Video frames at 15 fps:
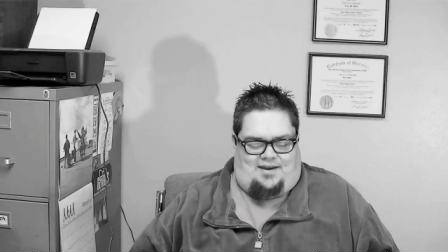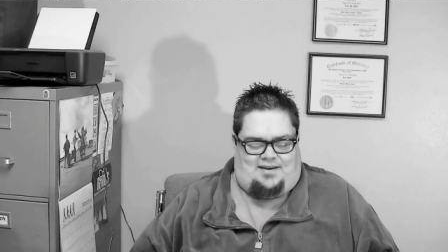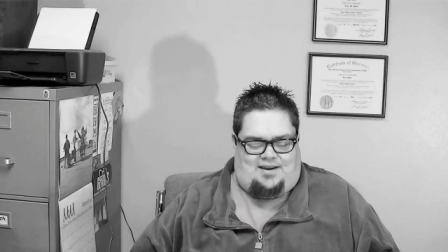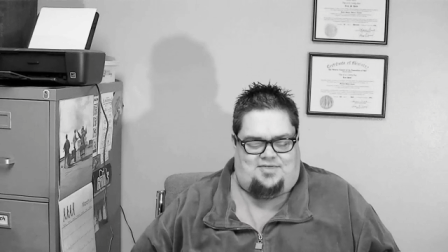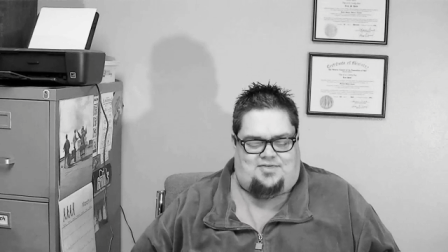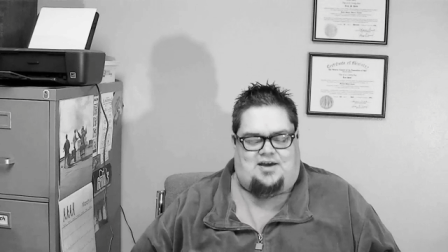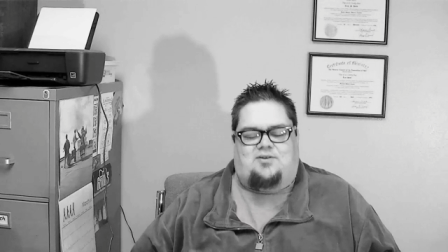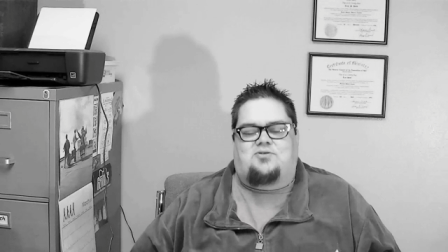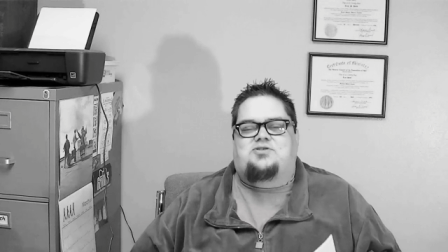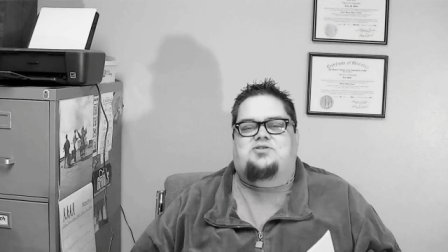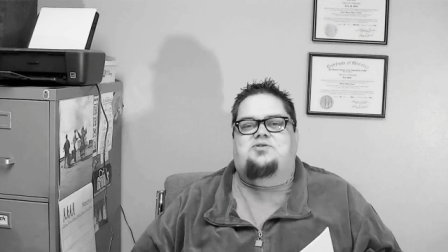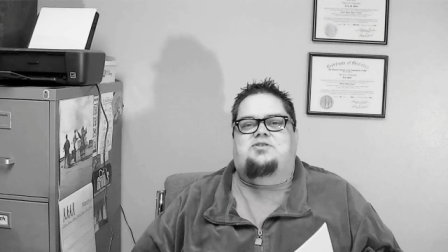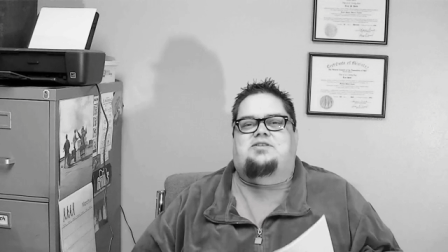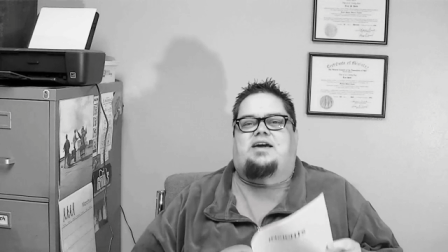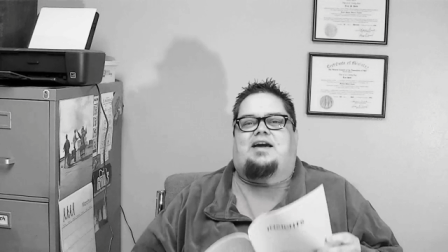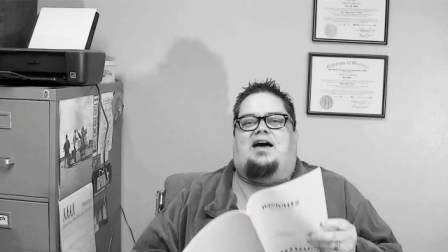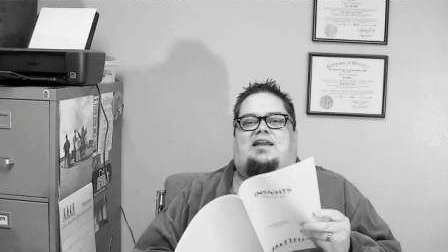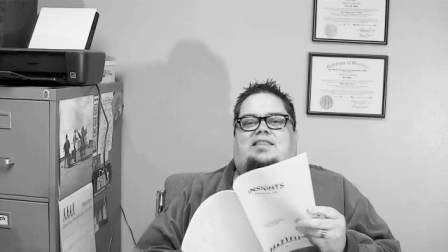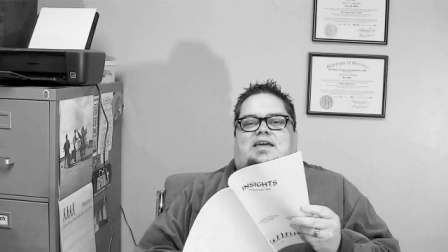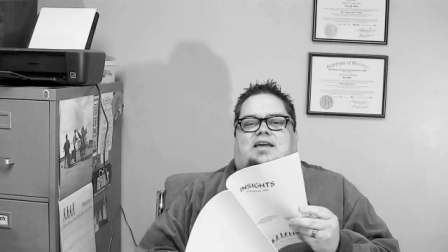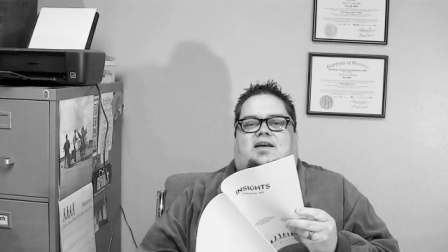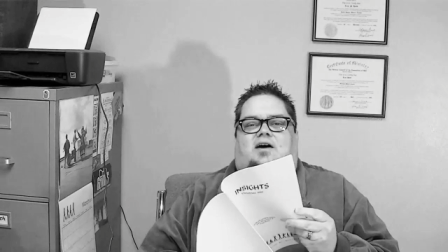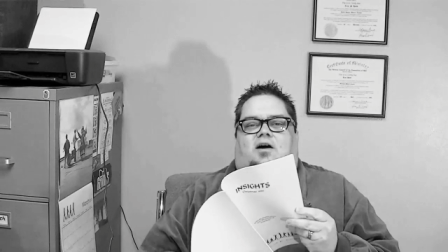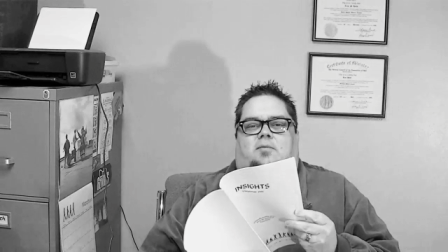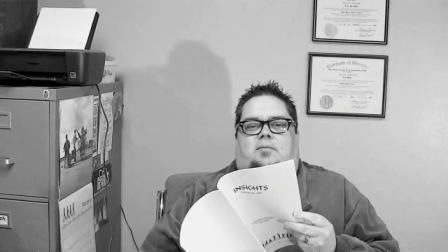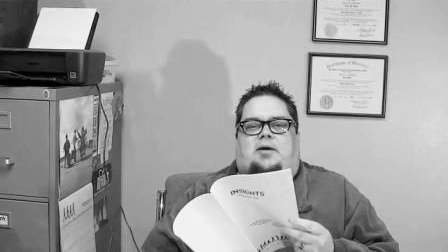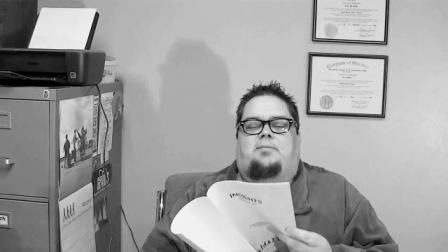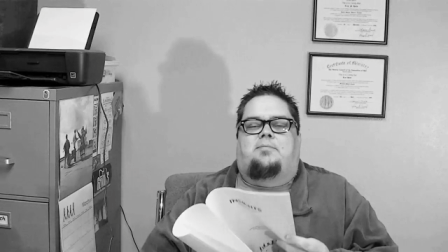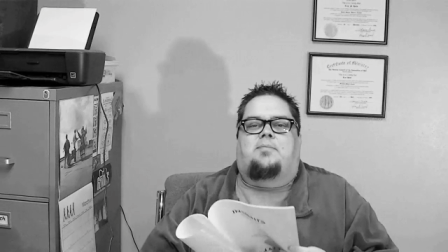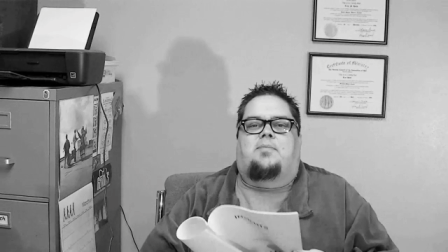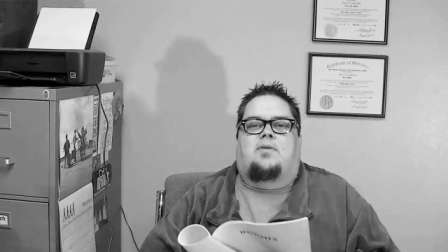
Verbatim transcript: And I thought, well, oh, as soon as they got it, they'd call me.